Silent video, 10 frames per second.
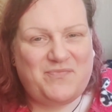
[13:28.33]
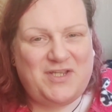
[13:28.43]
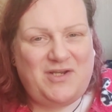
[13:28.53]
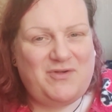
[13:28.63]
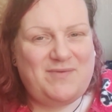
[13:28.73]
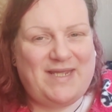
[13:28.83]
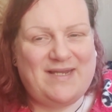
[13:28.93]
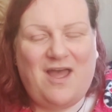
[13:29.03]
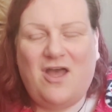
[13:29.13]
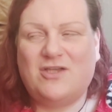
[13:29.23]
You know what I
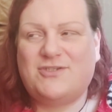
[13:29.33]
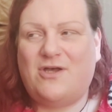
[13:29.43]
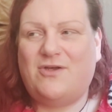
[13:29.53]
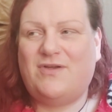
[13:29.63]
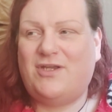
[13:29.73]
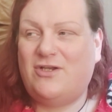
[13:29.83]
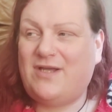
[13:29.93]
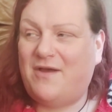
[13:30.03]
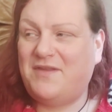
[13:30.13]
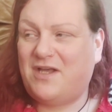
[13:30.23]
mean? So you
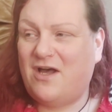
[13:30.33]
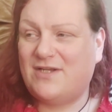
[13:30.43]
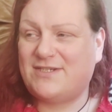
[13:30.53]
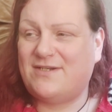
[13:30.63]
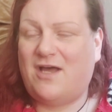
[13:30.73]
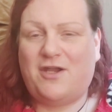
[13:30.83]
look out in the garden,